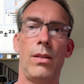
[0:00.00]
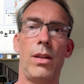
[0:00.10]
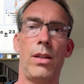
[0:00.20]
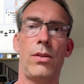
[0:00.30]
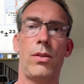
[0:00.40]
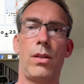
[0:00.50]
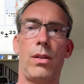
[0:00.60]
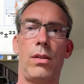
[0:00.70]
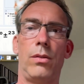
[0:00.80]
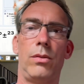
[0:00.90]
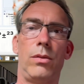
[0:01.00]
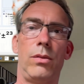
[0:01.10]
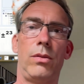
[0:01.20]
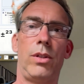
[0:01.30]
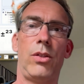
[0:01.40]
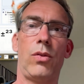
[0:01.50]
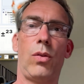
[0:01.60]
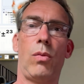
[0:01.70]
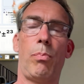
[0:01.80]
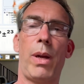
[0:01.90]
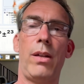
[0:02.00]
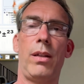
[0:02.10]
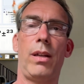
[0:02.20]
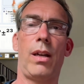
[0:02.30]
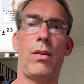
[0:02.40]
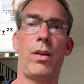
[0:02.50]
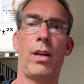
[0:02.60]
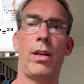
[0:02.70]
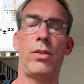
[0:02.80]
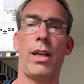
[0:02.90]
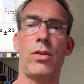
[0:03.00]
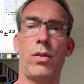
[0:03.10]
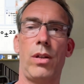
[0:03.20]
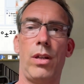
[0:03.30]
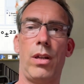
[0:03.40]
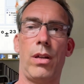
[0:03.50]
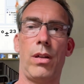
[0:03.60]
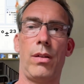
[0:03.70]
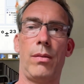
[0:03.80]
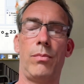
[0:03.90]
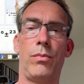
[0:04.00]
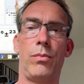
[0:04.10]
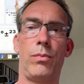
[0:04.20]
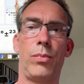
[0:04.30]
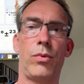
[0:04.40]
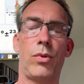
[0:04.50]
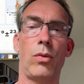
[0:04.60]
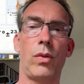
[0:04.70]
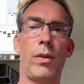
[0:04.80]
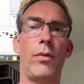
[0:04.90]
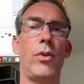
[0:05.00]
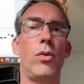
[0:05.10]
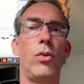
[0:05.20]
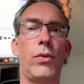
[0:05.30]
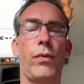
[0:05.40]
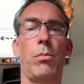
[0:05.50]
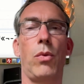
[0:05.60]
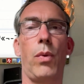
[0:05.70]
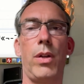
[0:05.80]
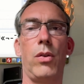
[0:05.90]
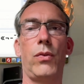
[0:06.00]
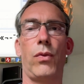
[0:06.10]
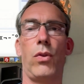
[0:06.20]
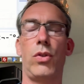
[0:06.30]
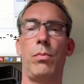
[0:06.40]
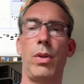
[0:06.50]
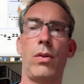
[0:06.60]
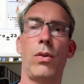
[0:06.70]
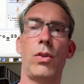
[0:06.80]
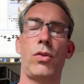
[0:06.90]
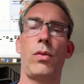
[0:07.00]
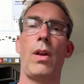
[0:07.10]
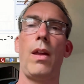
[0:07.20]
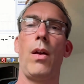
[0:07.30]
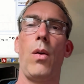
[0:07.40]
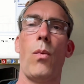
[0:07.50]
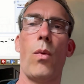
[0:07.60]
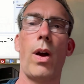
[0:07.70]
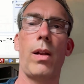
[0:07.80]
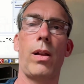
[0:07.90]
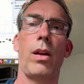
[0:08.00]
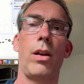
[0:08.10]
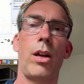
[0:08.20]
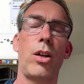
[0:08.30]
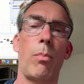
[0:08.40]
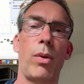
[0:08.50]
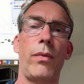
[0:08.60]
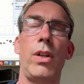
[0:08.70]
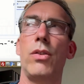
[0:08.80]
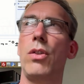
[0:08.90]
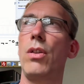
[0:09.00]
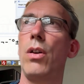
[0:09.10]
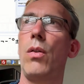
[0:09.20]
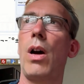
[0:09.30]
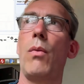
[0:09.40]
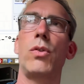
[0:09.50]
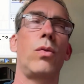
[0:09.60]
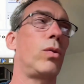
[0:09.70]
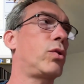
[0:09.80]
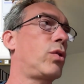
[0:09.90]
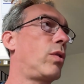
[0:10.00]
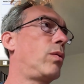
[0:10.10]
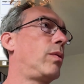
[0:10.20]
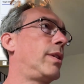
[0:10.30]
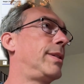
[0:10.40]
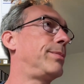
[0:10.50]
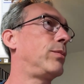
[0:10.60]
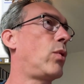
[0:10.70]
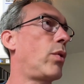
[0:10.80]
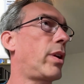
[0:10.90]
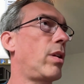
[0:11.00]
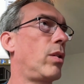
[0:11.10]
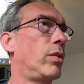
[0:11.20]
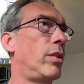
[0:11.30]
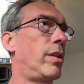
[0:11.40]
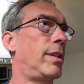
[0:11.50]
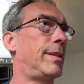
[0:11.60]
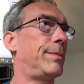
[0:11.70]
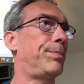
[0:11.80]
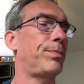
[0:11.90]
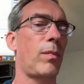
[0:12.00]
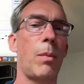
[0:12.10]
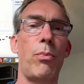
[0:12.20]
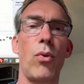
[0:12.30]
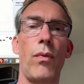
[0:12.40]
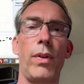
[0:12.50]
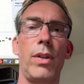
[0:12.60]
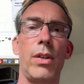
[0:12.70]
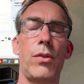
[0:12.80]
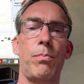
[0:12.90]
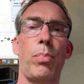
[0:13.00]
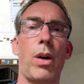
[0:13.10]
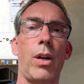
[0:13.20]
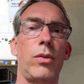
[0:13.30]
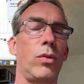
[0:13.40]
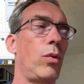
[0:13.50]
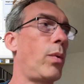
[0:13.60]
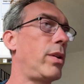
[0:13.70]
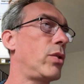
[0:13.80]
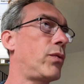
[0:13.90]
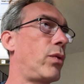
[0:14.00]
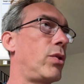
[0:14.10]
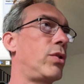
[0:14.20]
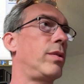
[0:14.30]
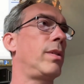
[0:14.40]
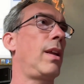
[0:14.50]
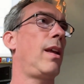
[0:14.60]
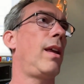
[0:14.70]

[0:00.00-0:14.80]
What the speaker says: This whole painting area is actually totally reused from the Windows version, because while a couple of years ago I was also working on improving this part on the Windows version,